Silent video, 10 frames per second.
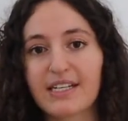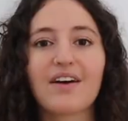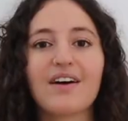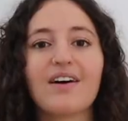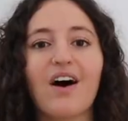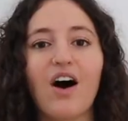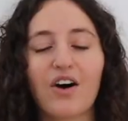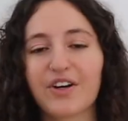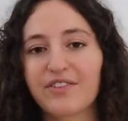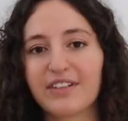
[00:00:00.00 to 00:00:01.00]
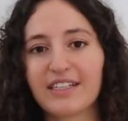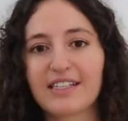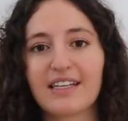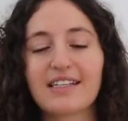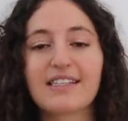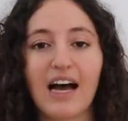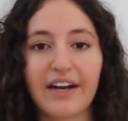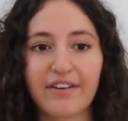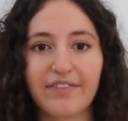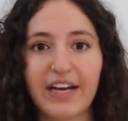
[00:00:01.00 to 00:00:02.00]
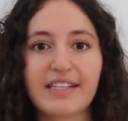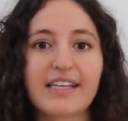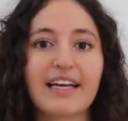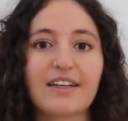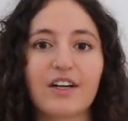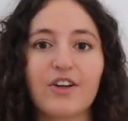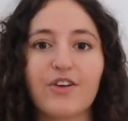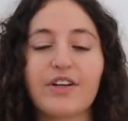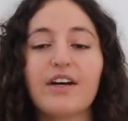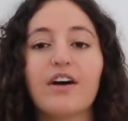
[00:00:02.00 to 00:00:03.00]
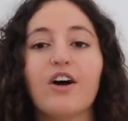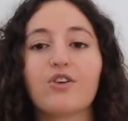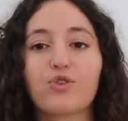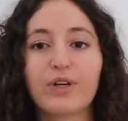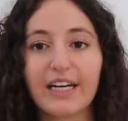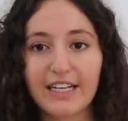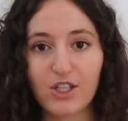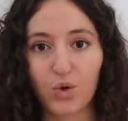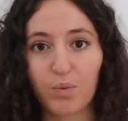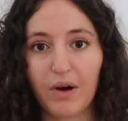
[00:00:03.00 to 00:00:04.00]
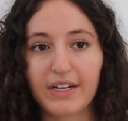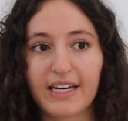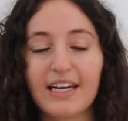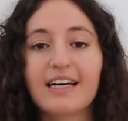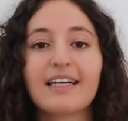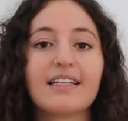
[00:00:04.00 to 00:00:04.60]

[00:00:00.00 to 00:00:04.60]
Other Ocrevus side effects include a really sore body.